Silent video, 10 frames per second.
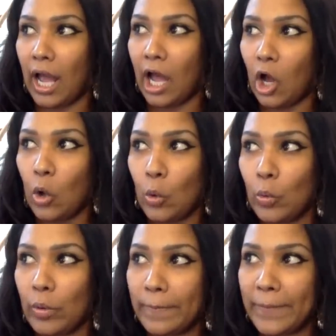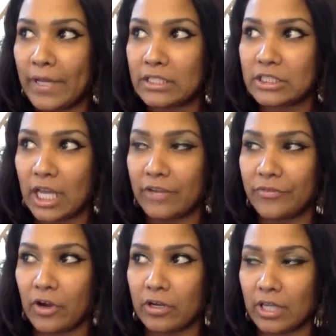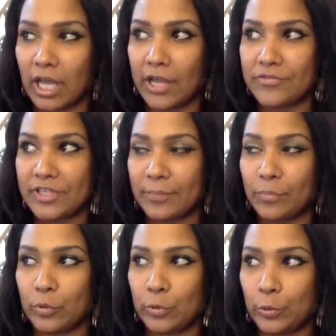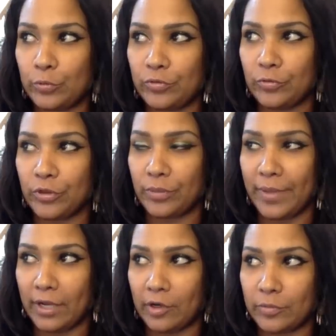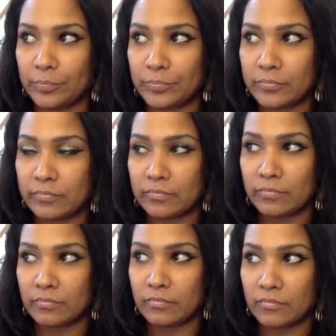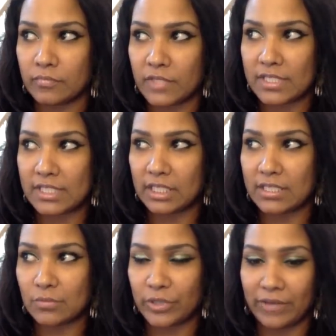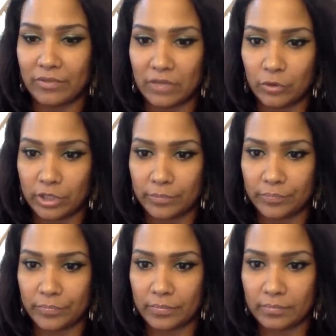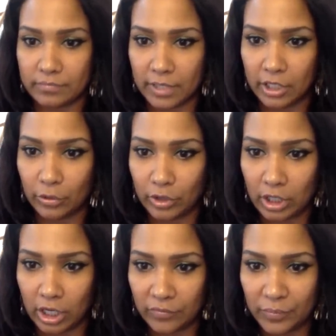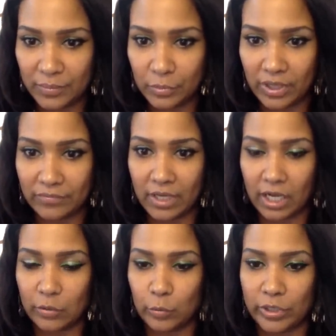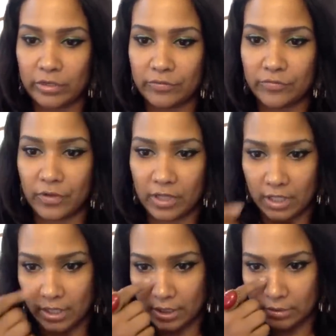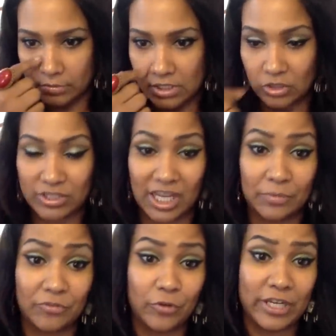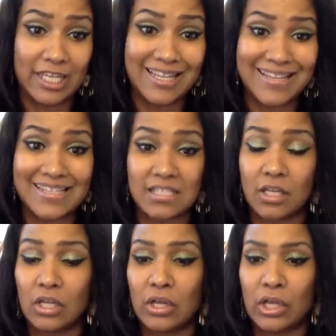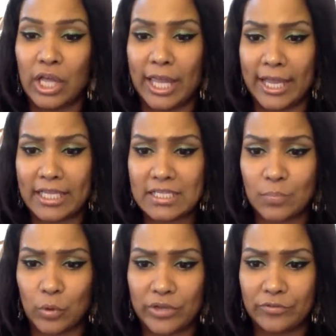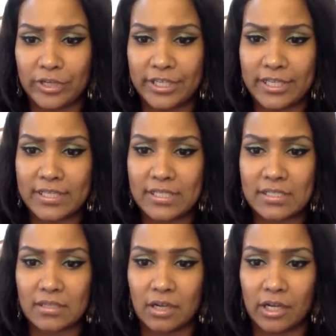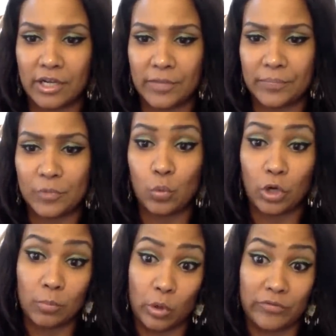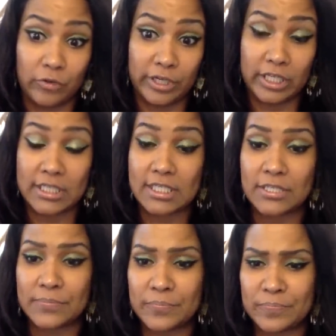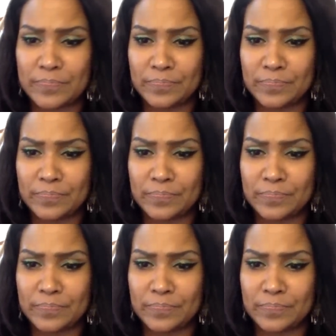how much have our lives improved for the better since we have leveled up. I know a lot of people have gotten rid of uh, certain type of friends, ex-boyfriends um, who were boyfriends,